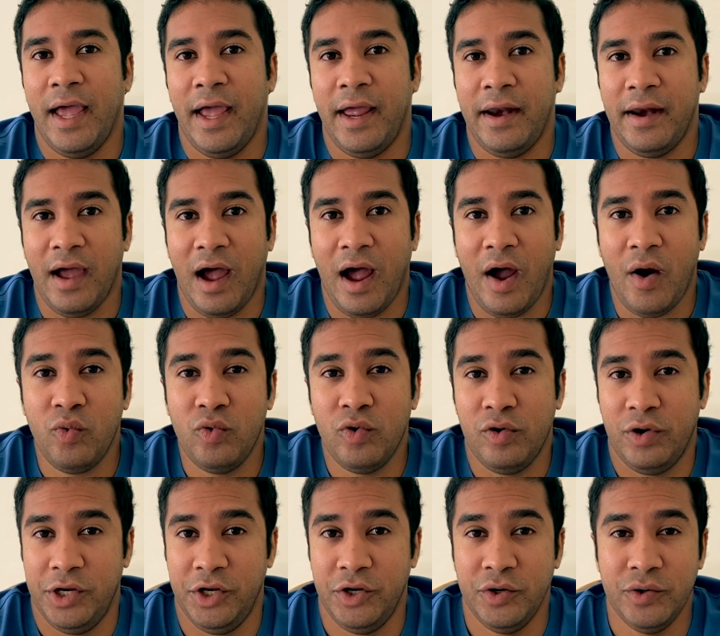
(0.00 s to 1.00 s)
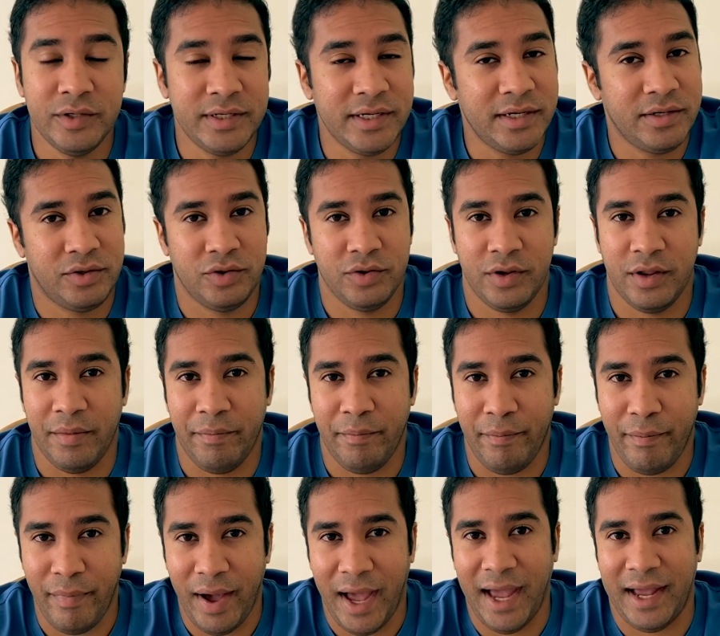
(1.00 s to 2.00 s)
and I would use it to the
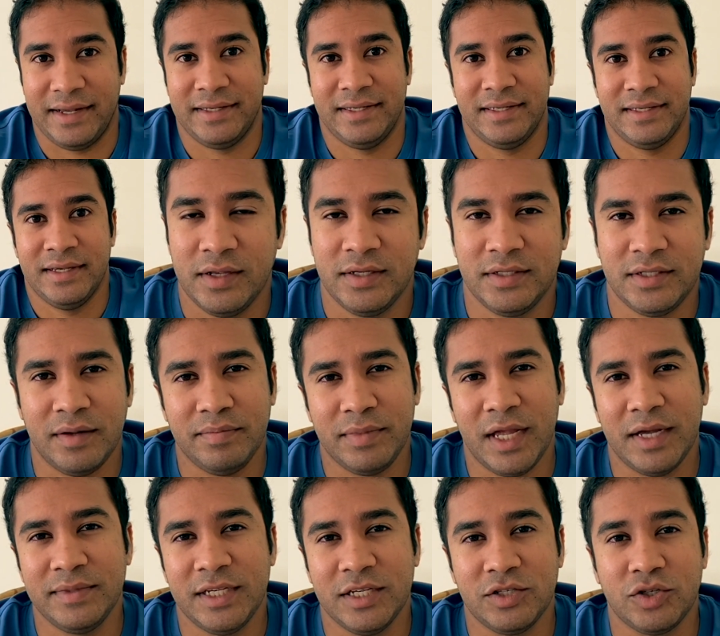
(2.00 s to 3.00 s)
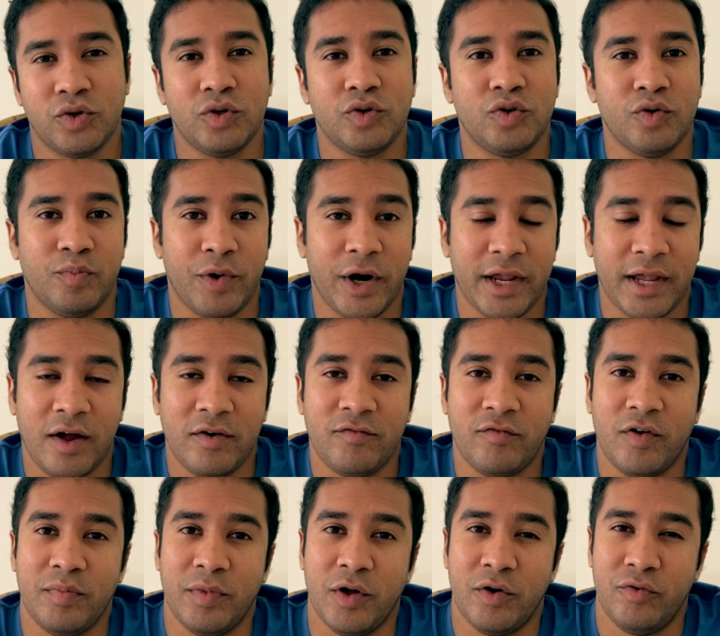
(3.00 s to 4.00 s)
max. Sometimes it's good to break
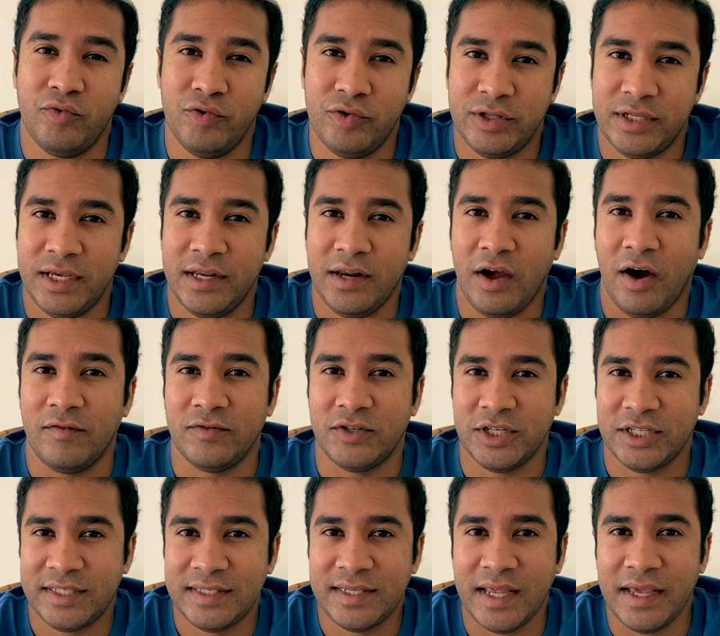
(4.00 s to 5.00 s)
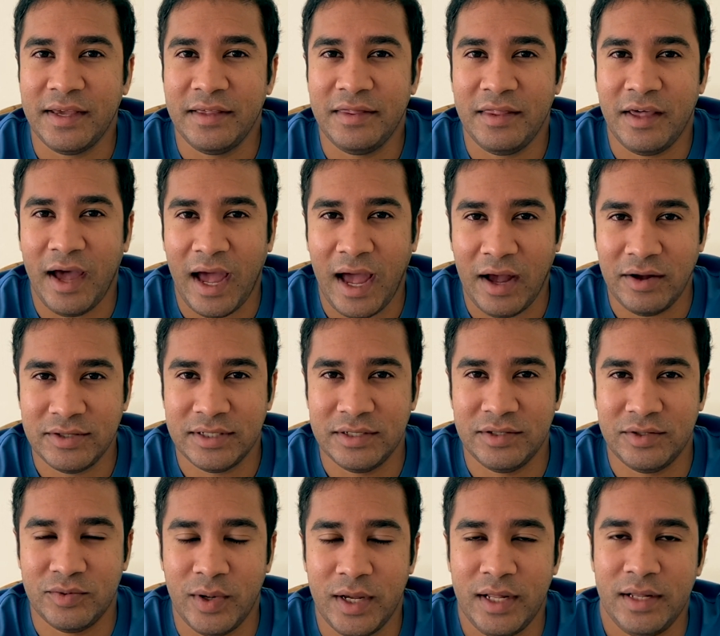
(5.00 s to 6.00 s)
out from the routine of just staying in the house
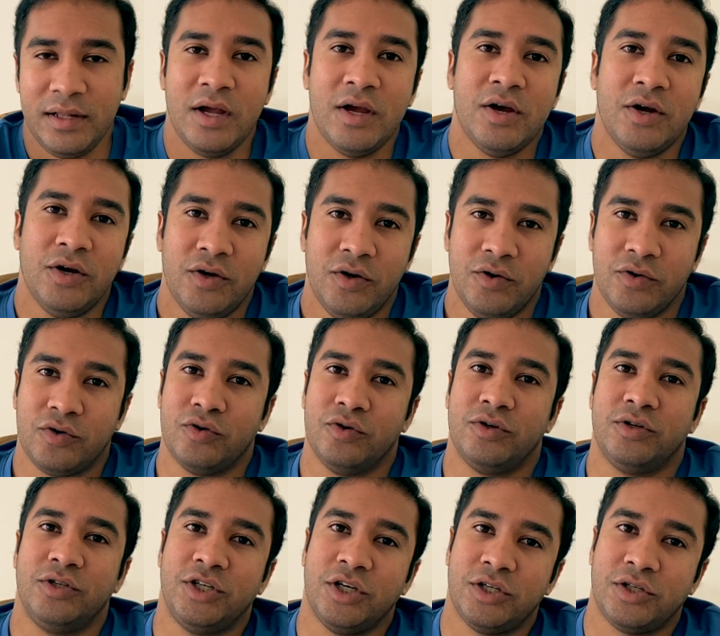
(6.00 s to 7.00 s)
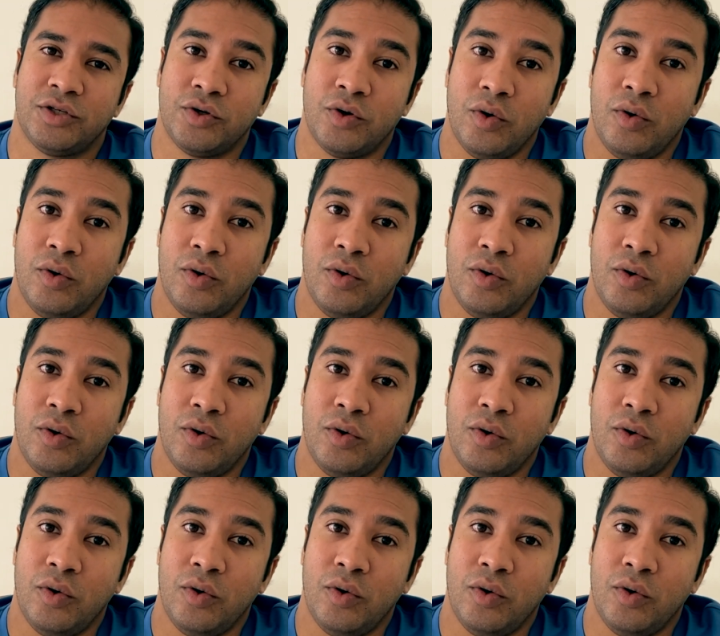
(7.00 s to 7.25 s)
as well. You could just